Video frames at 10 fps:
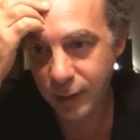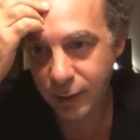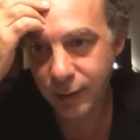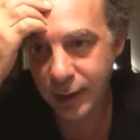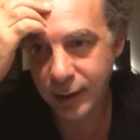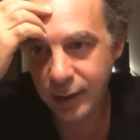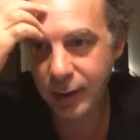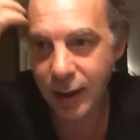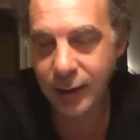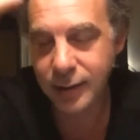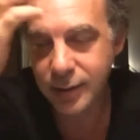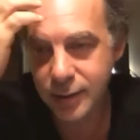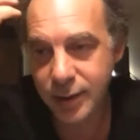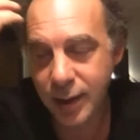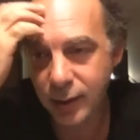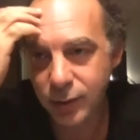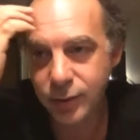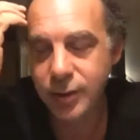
great artists and actors and